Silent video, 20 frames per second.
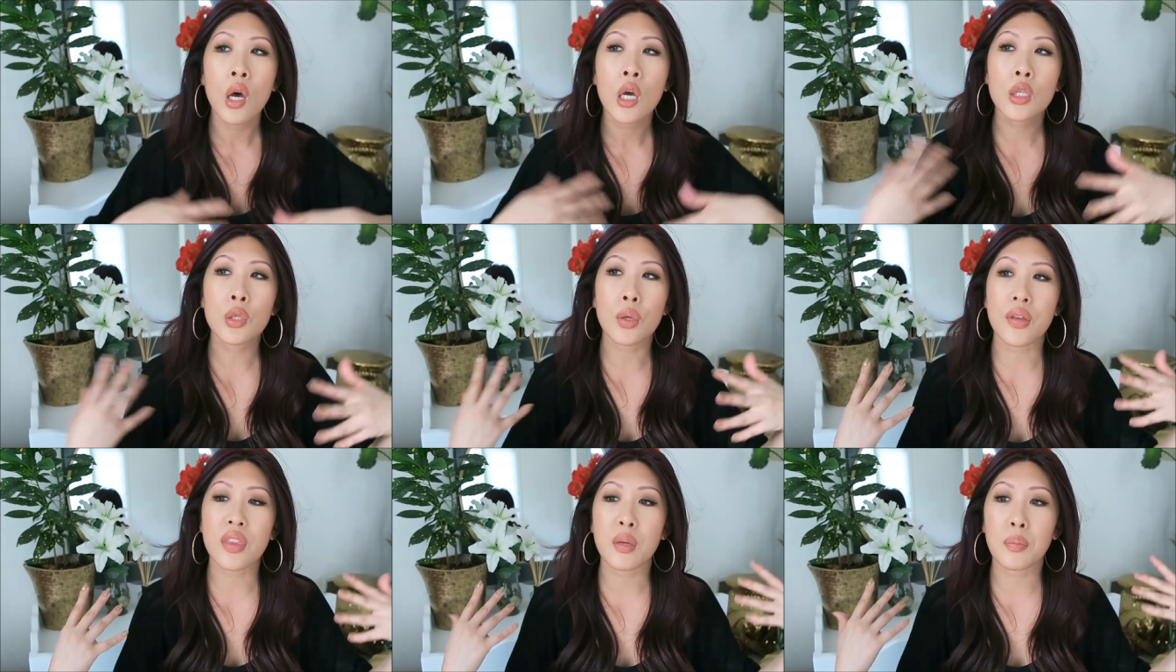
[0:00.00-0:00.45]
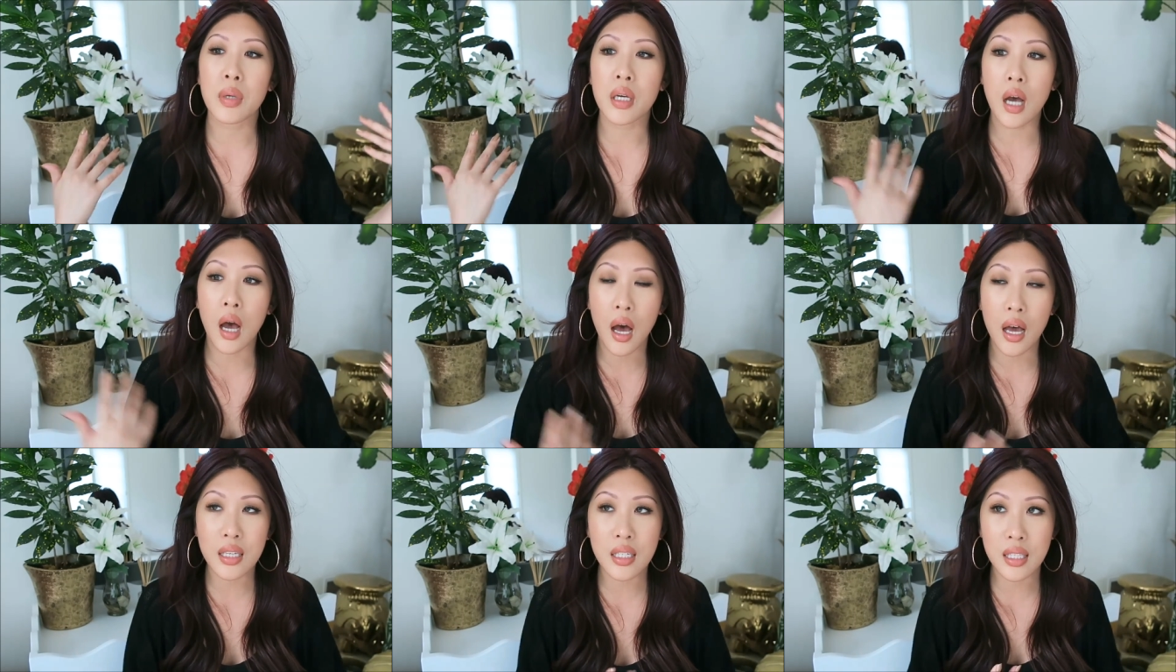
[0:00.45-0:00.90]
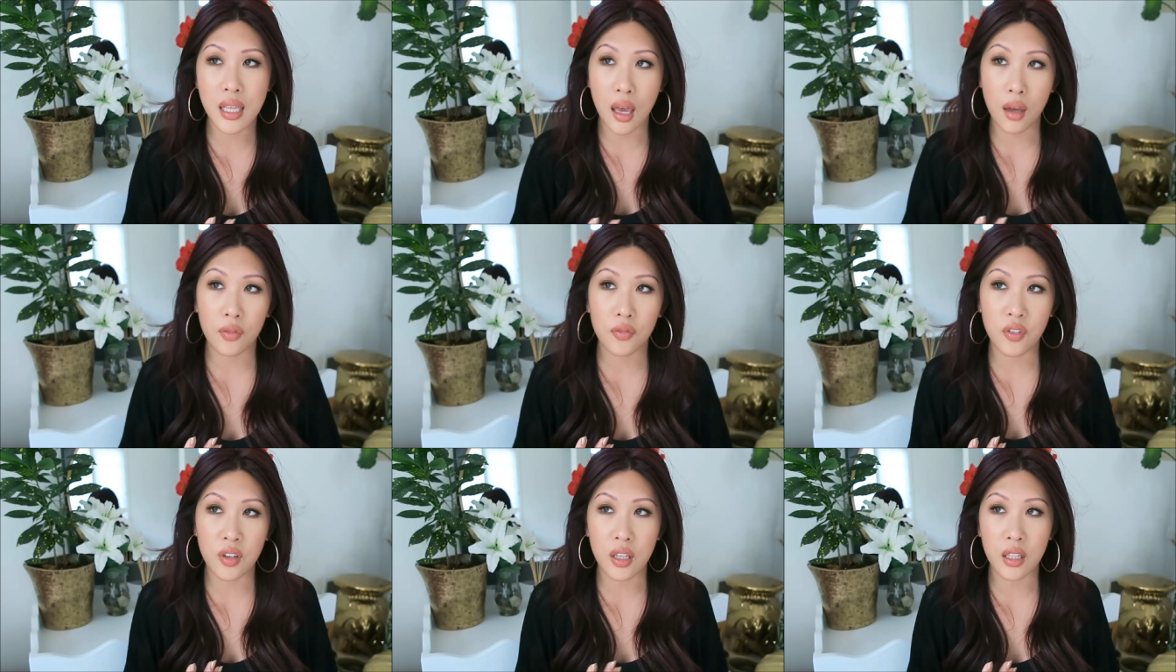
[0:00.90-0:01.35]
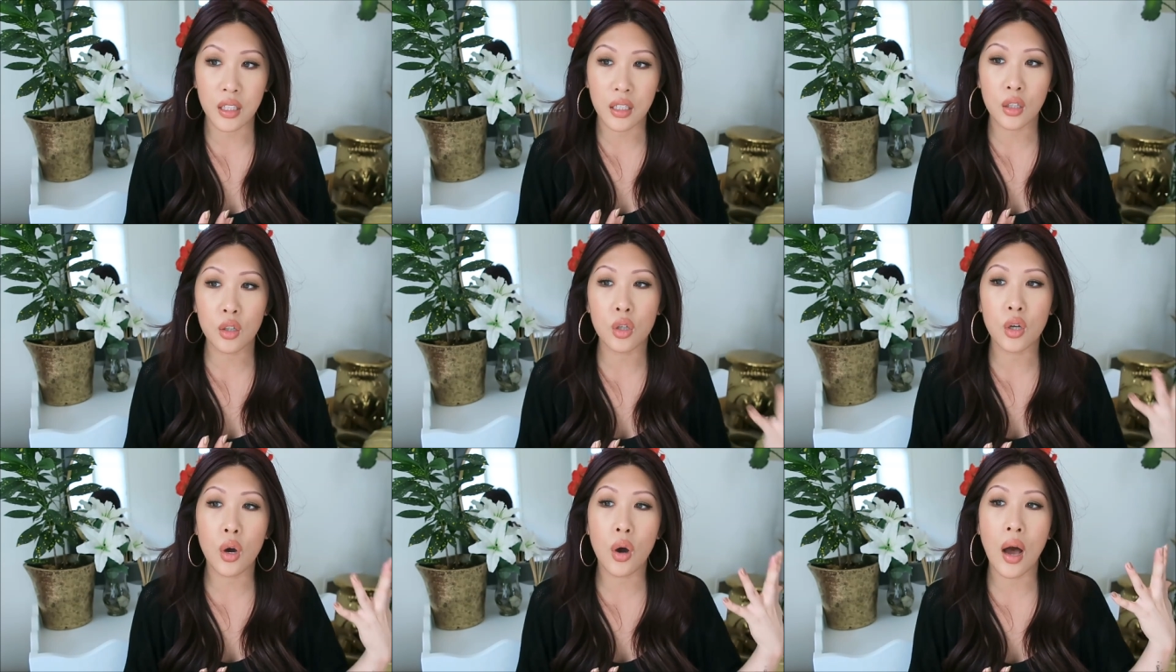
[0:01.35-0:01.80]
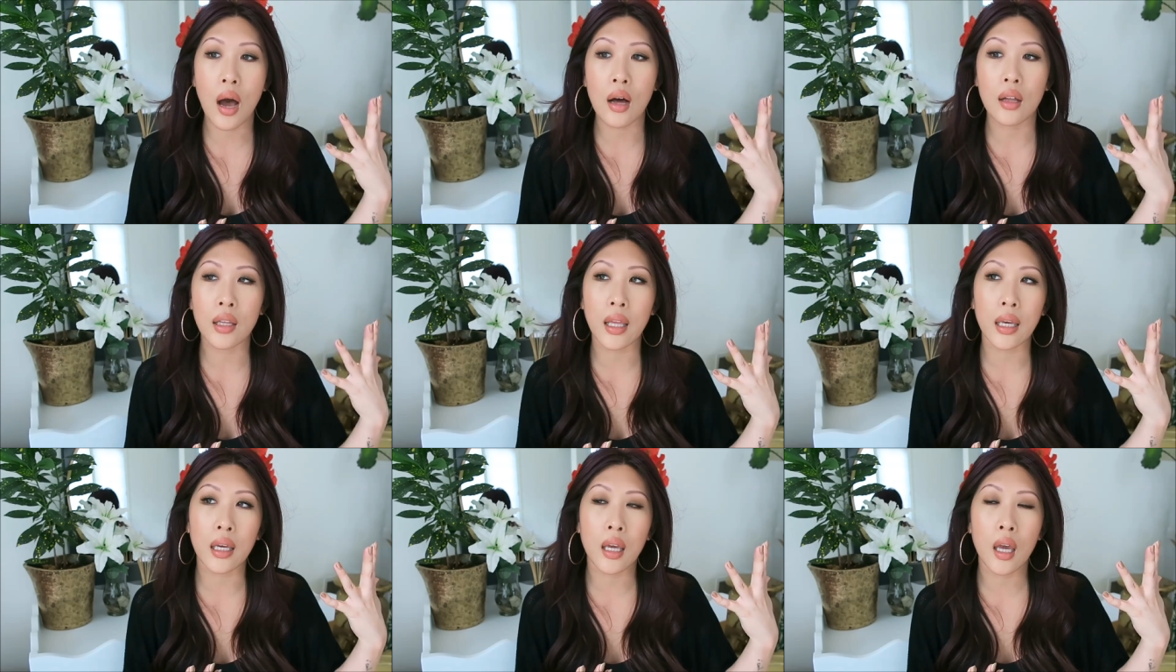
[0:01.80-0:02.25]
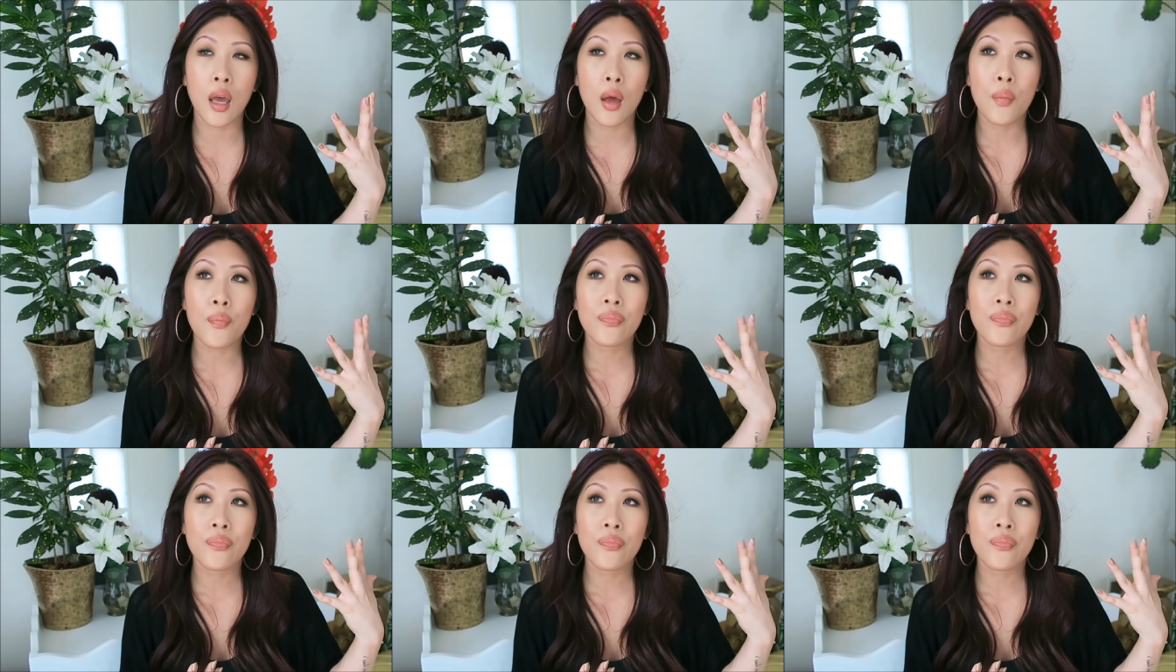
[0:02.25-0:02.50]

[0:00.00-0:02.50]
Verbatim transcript: So I think because of that feeling, you know how like